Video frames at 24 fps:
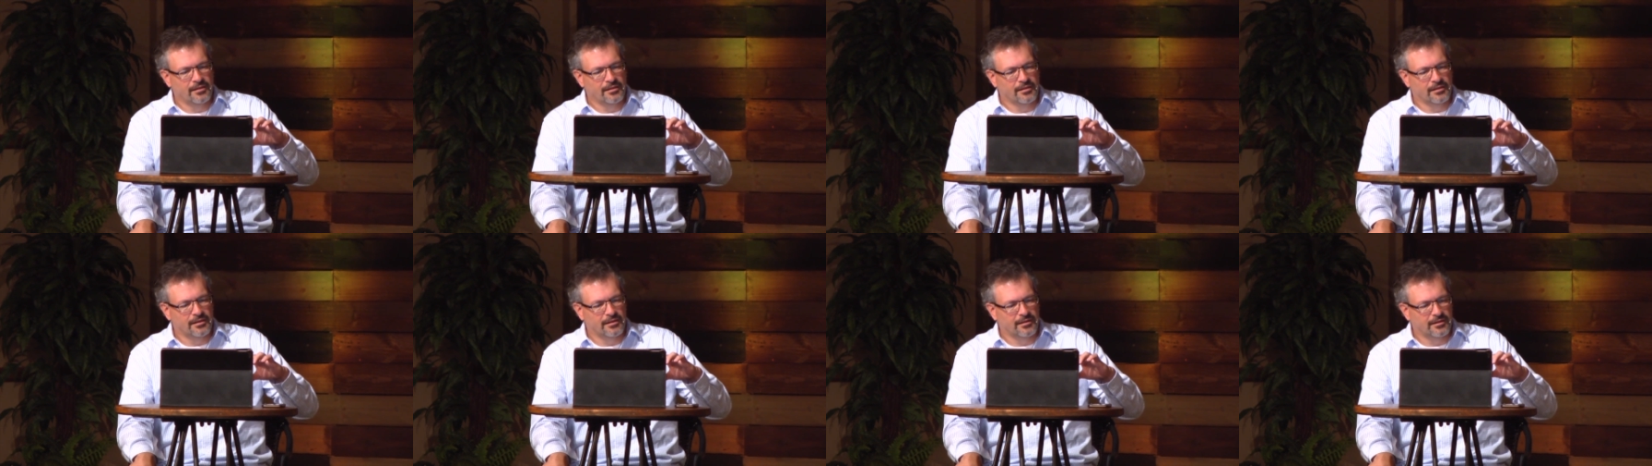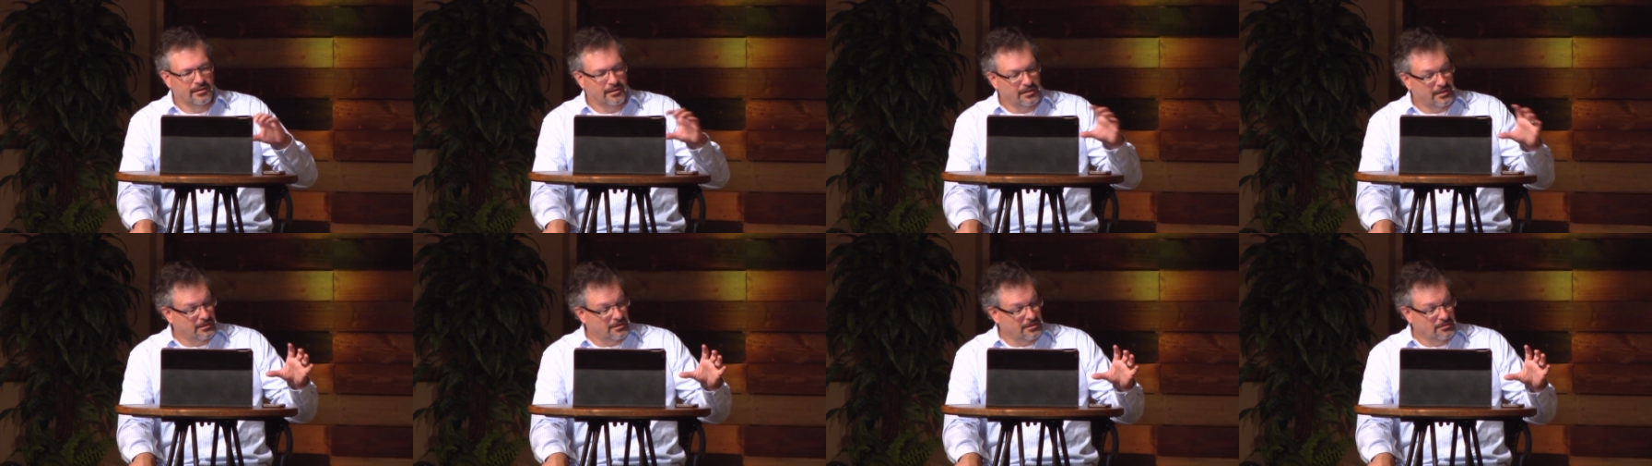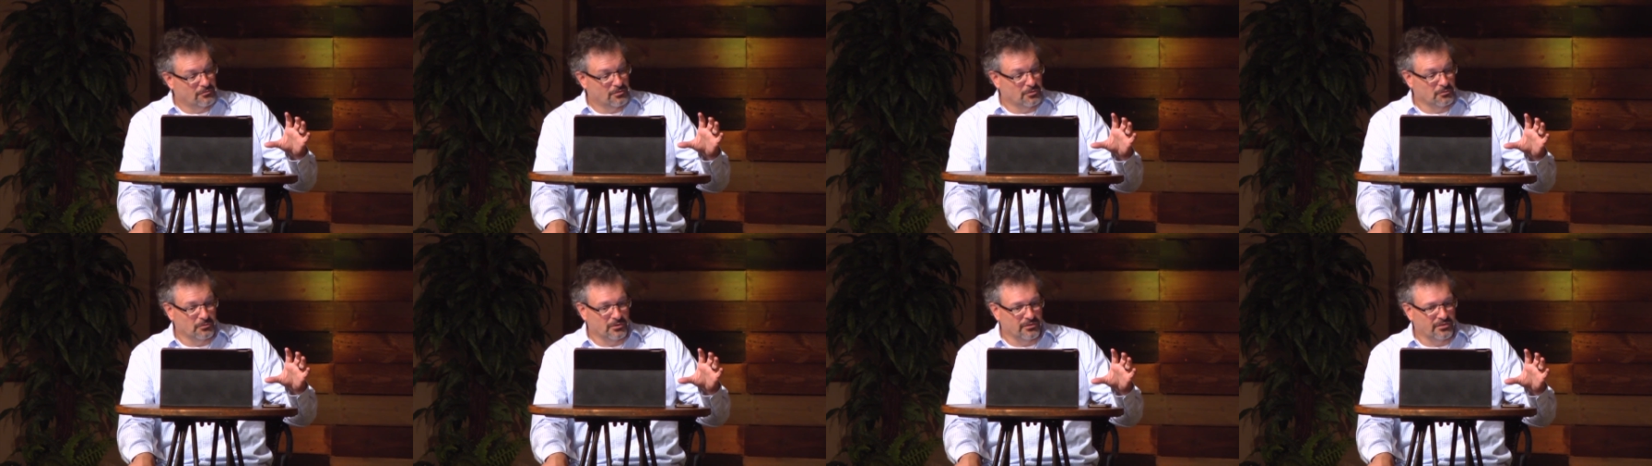and
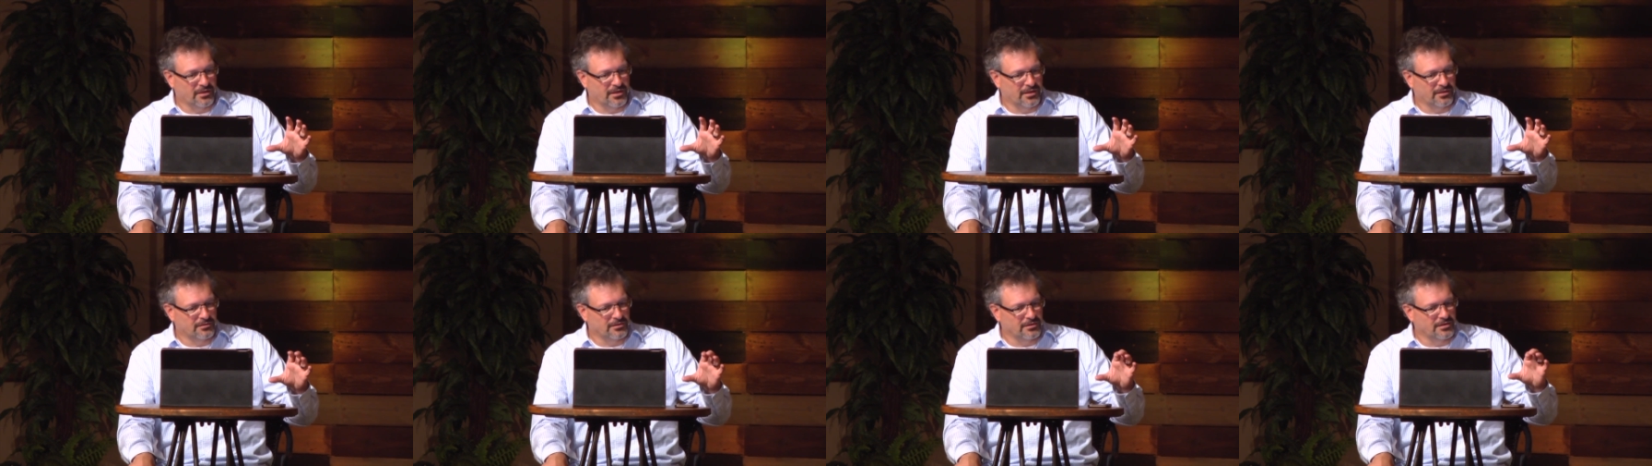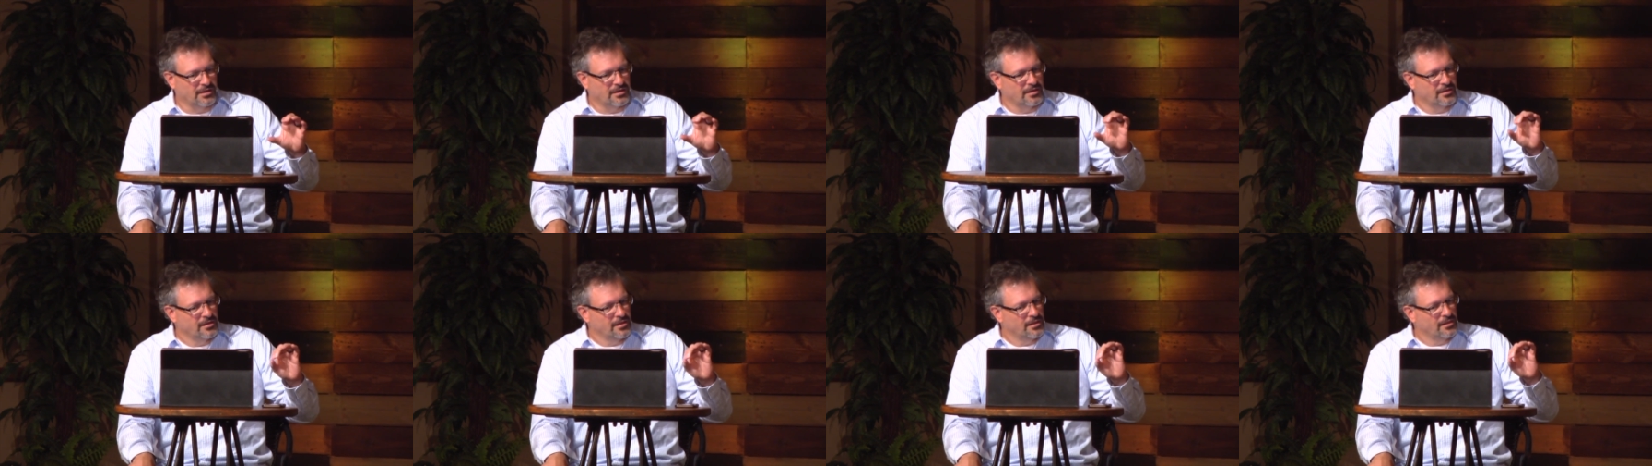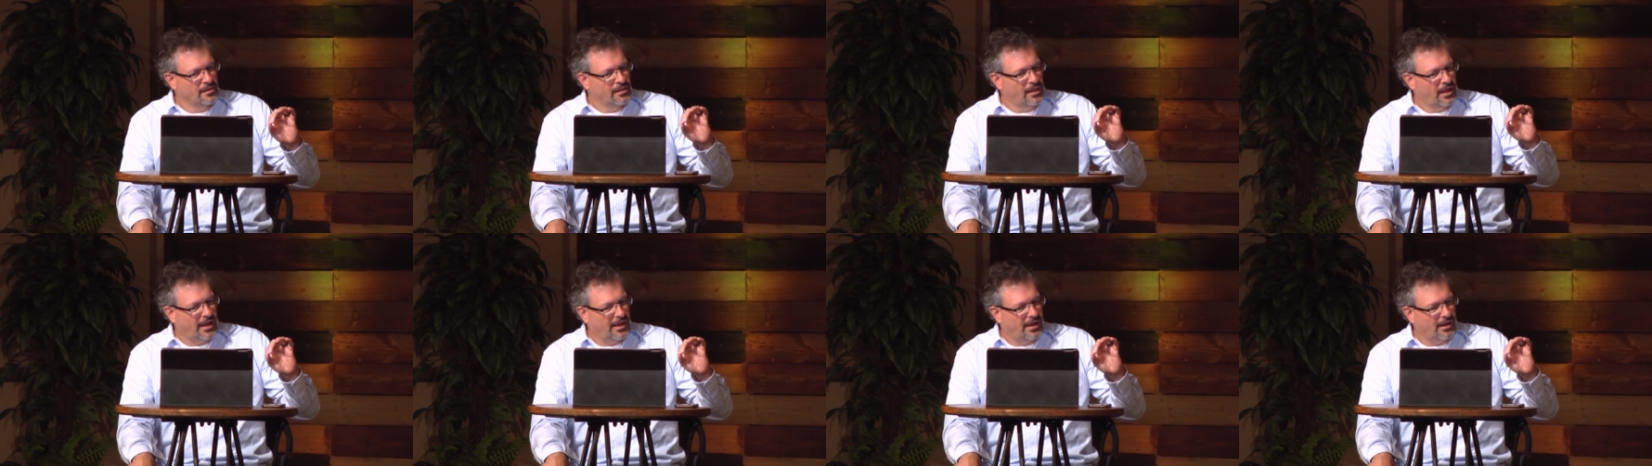even with Anthony,
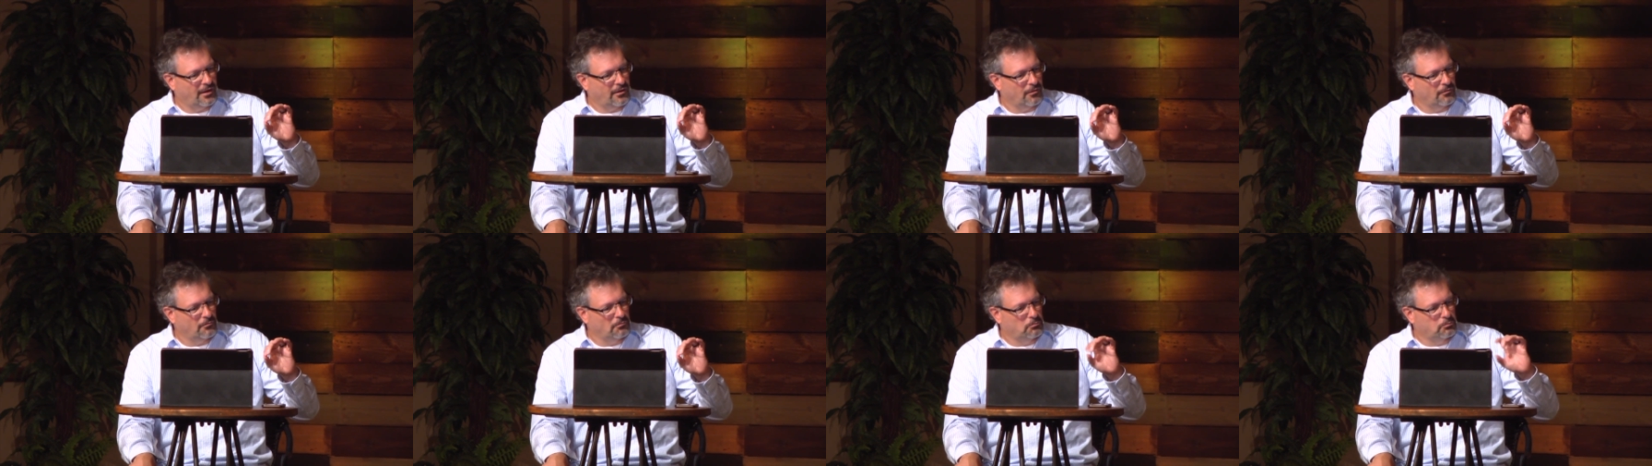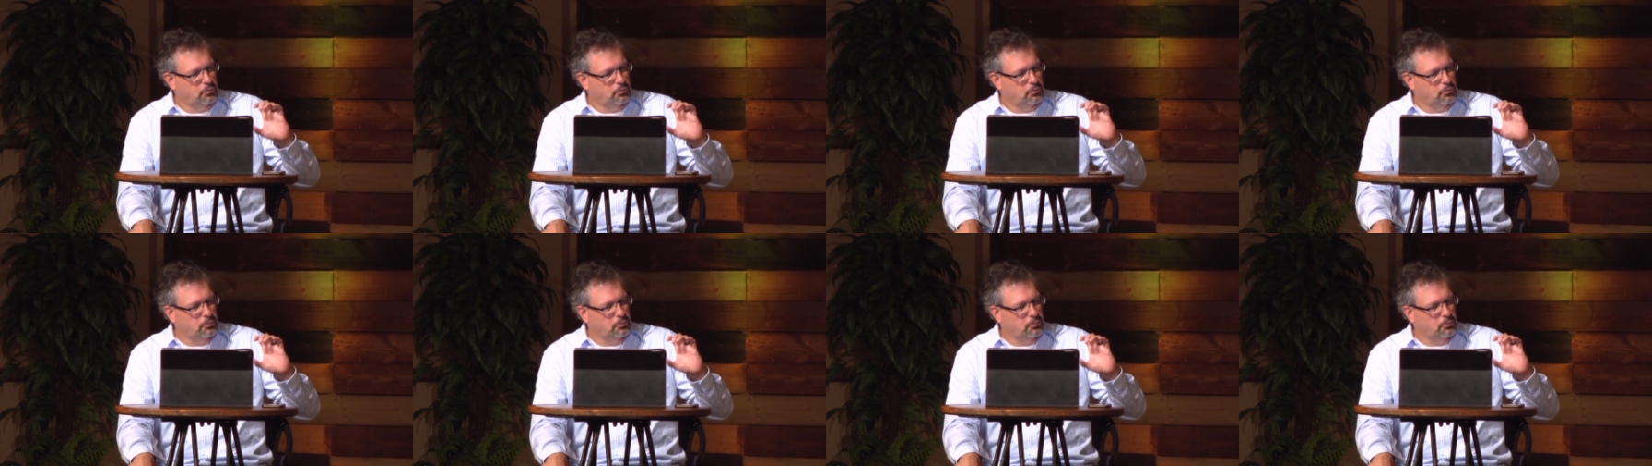how